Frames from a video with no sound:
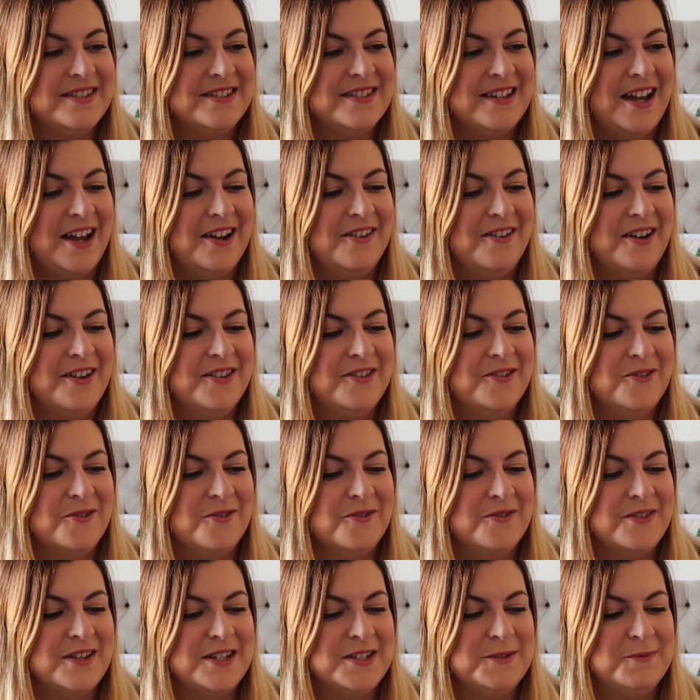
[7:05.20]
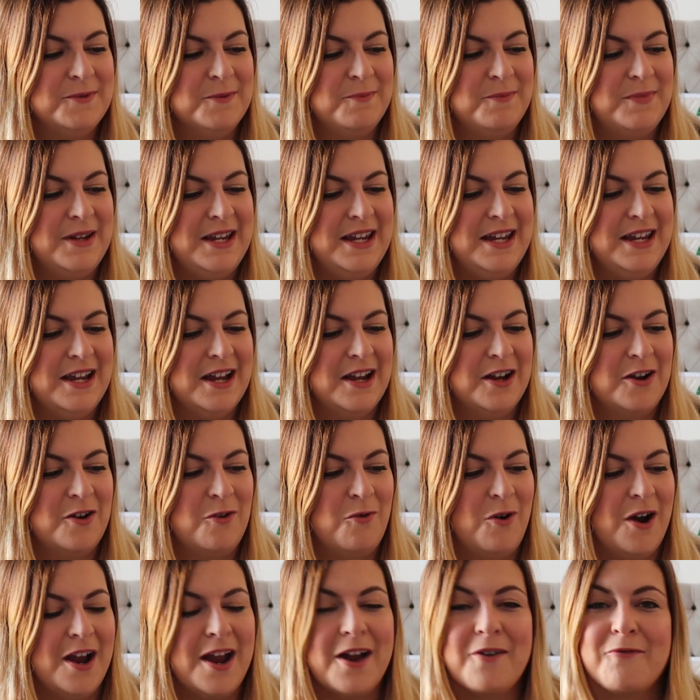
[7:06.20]
so I thought this would be
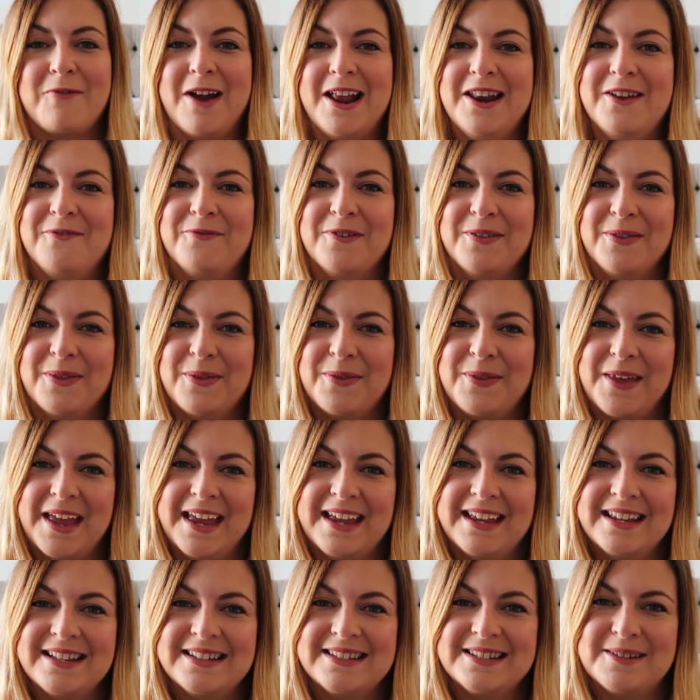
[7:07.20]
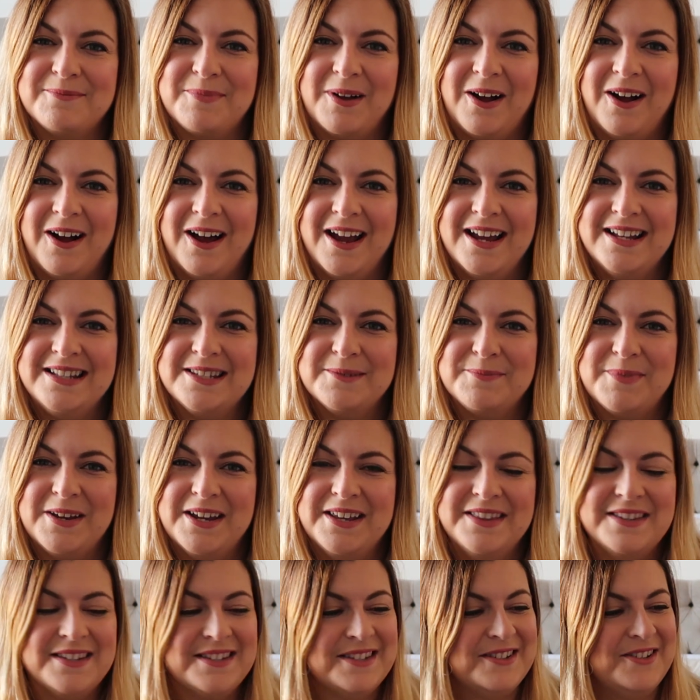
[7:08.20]
quite a relevant thing to buy, to put
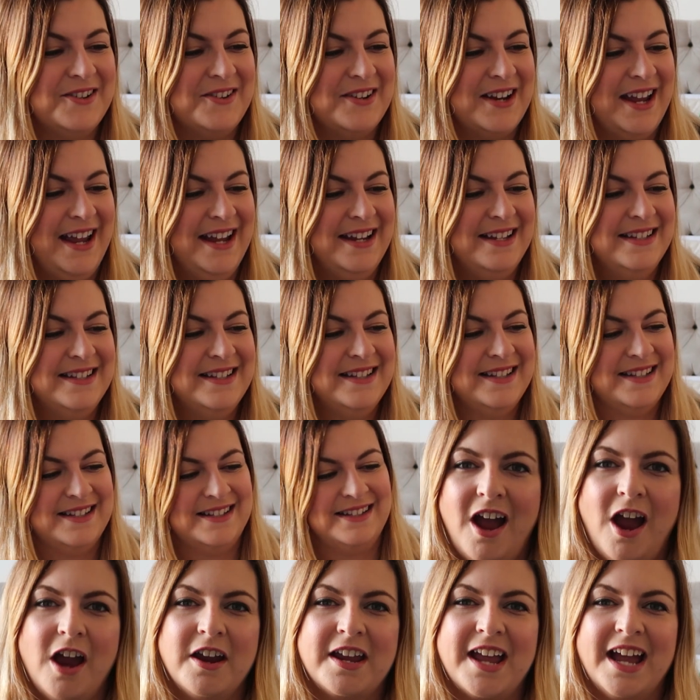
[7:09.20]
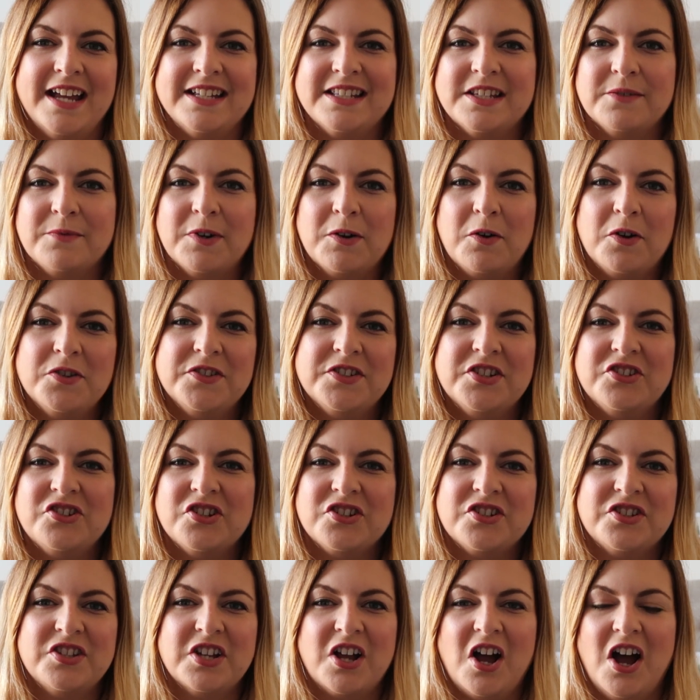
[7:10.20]
in the stockings. Okay, so we're on to
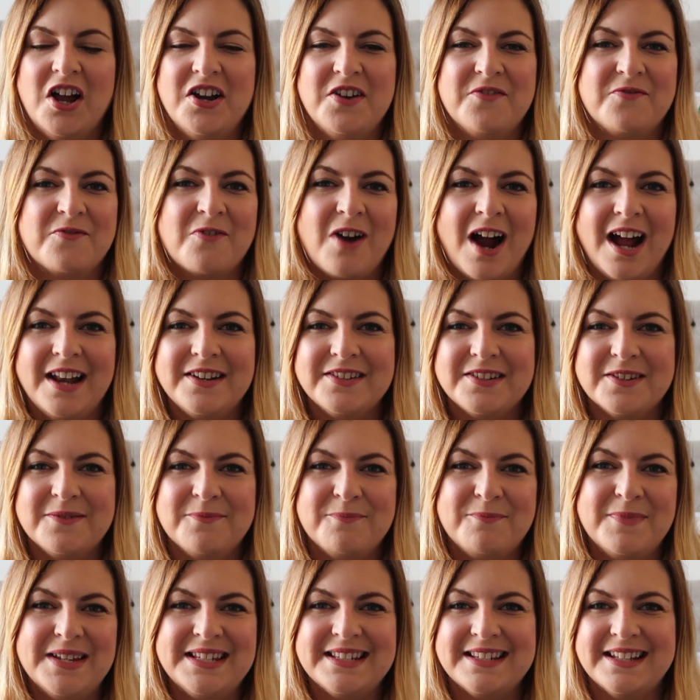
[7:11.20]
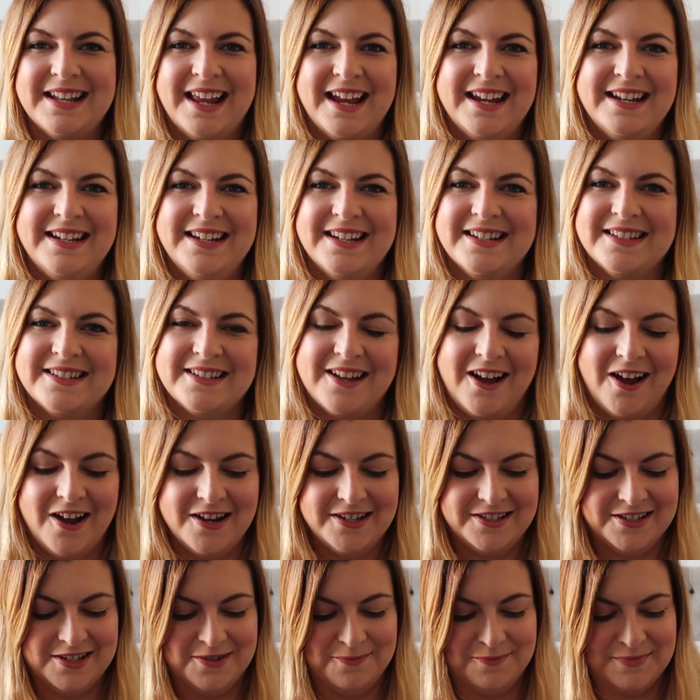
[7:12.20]
just the kind of random miscellaneous
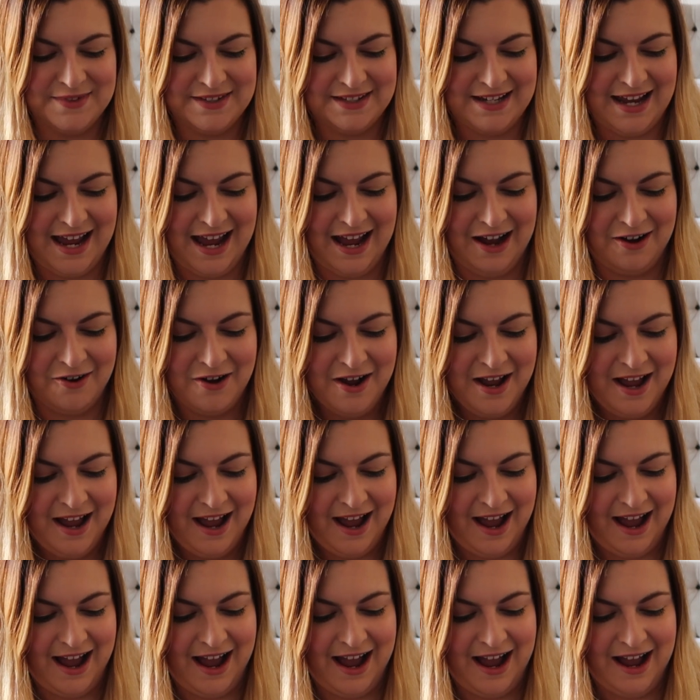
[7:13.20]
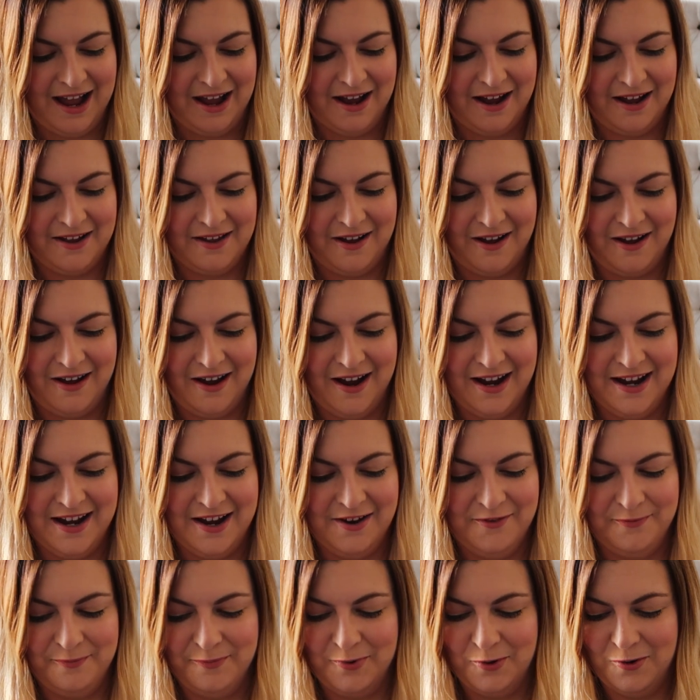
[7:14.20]
items now. I
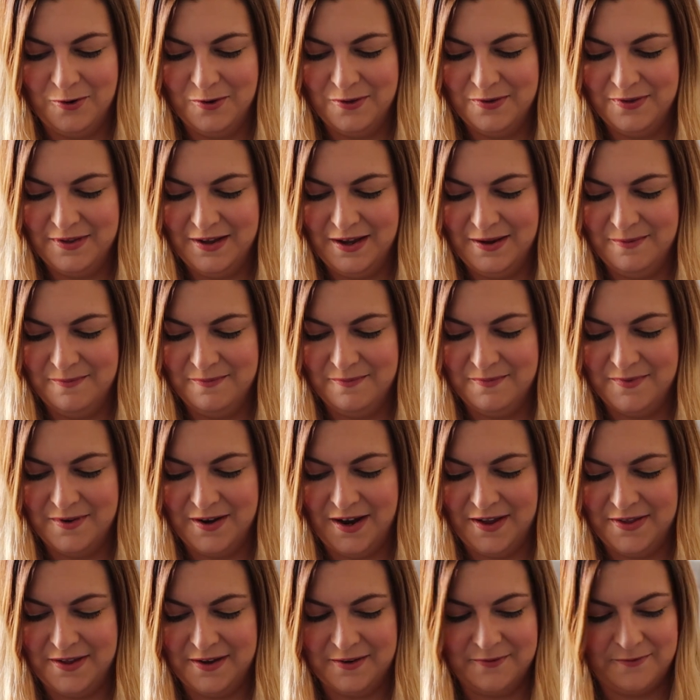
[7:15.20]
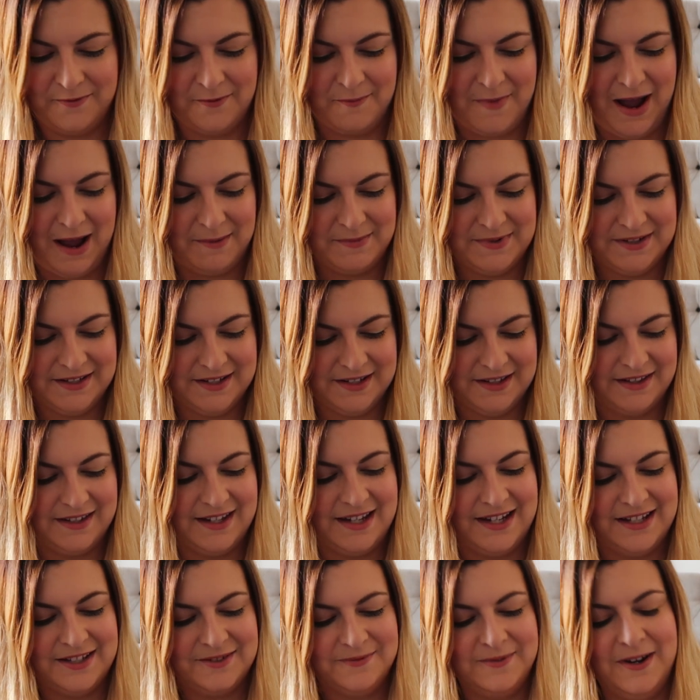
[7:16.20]
have bought them, I think from Amazon.
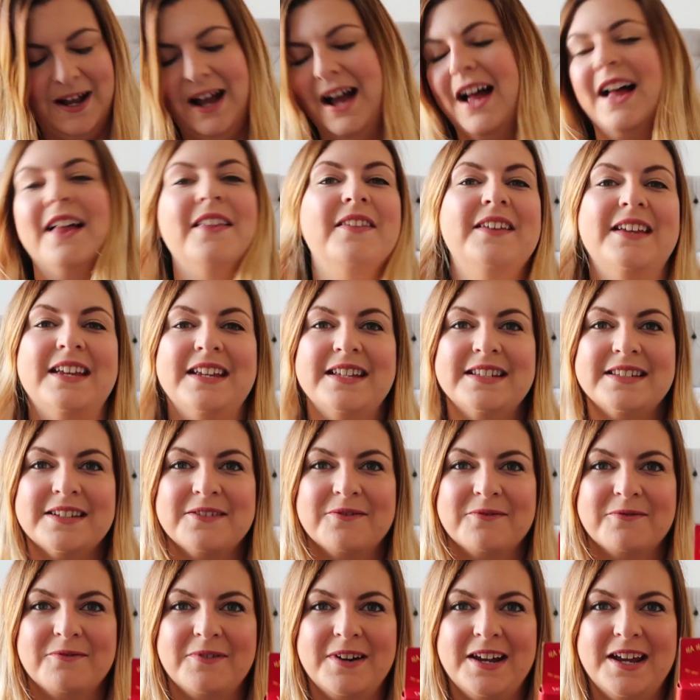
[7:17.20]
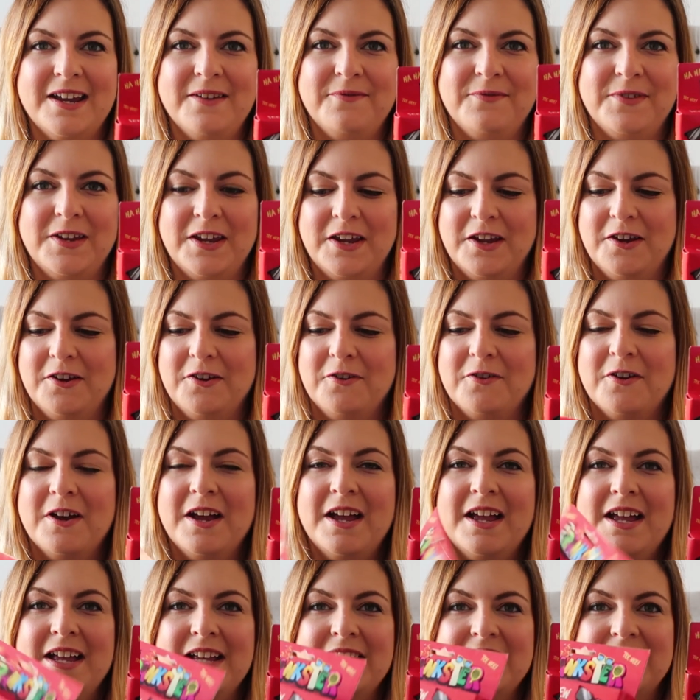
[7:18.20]
These were these rear view
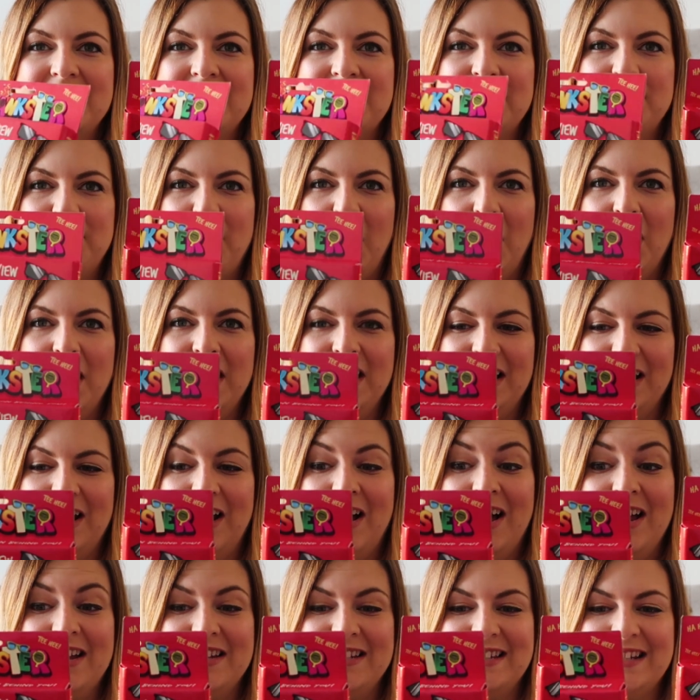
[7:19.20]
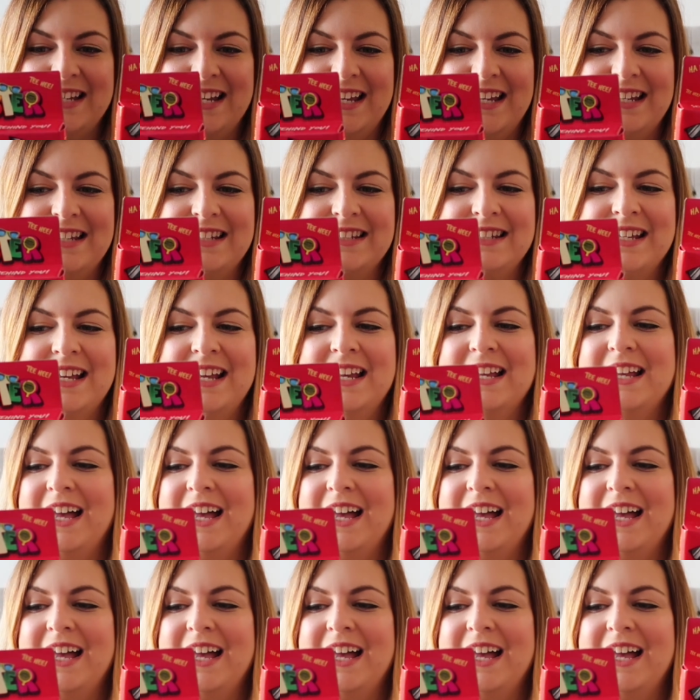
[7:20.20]
spy glasses.